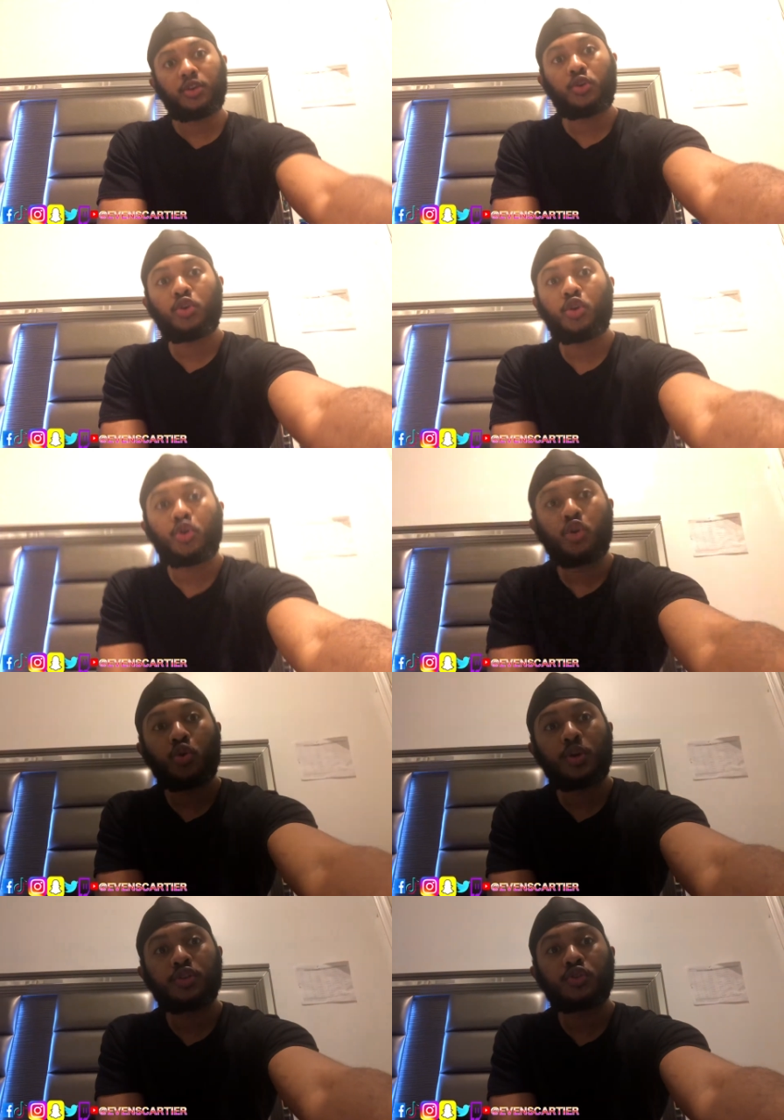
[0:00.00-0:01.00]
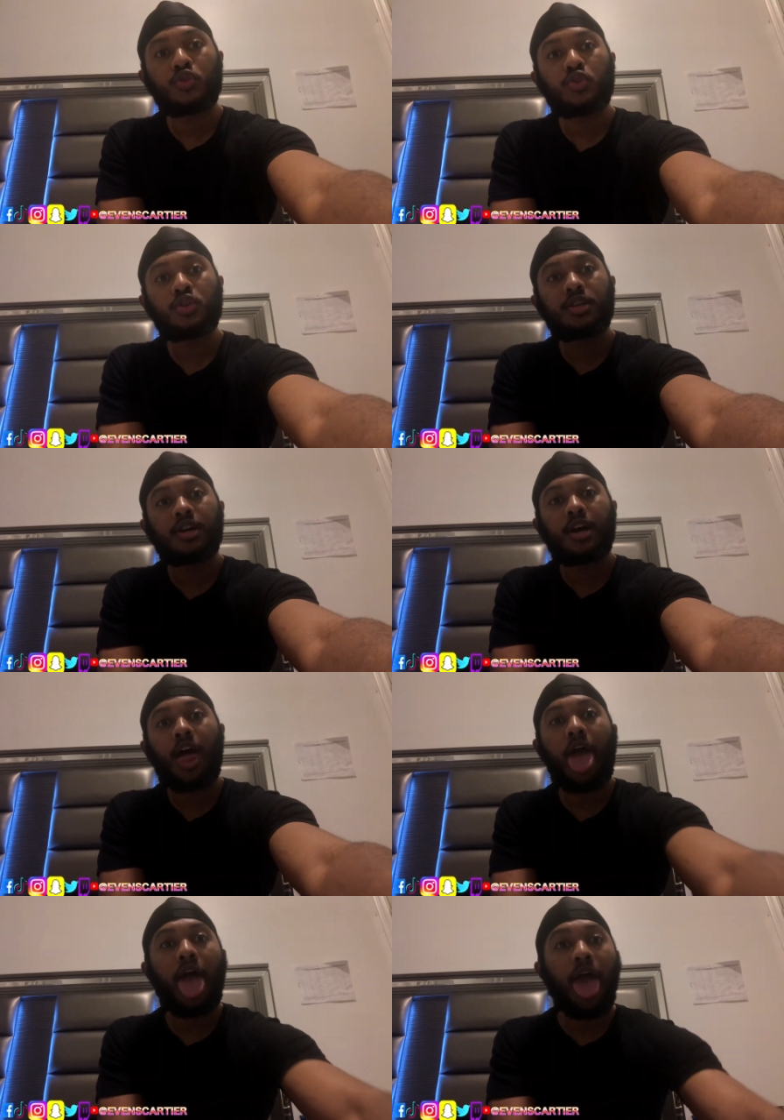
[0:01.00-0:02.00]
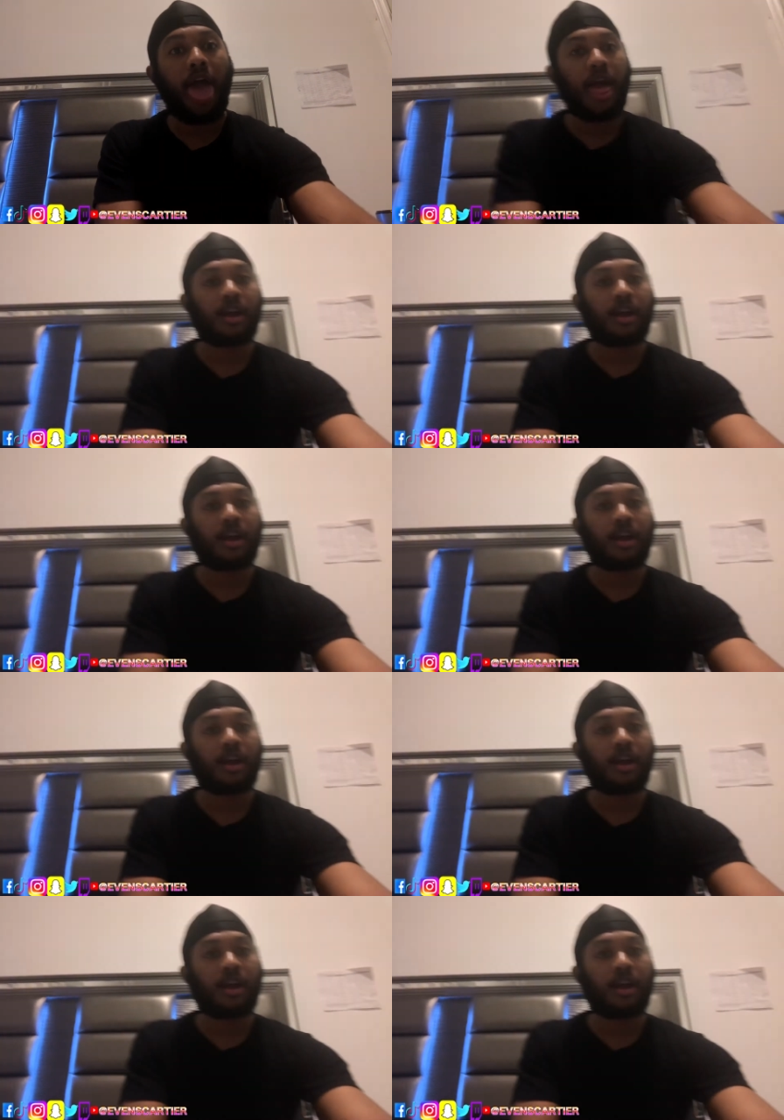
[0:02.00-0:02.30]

Yo, yo, yo, what's good? Eh.